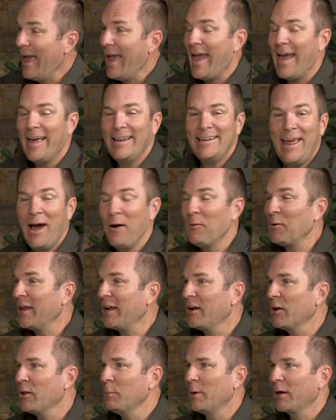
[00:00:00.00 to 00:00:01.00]
And now when I
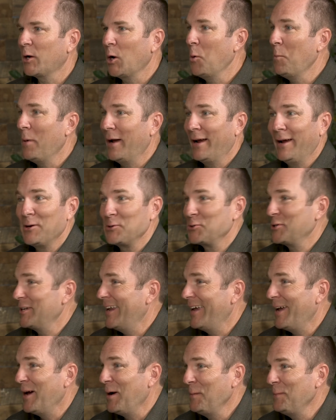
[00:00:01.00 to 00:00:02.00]
hear them, like, oh my gosh, can I
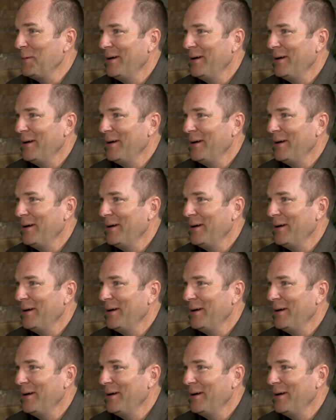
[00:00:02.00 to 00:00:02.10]
help?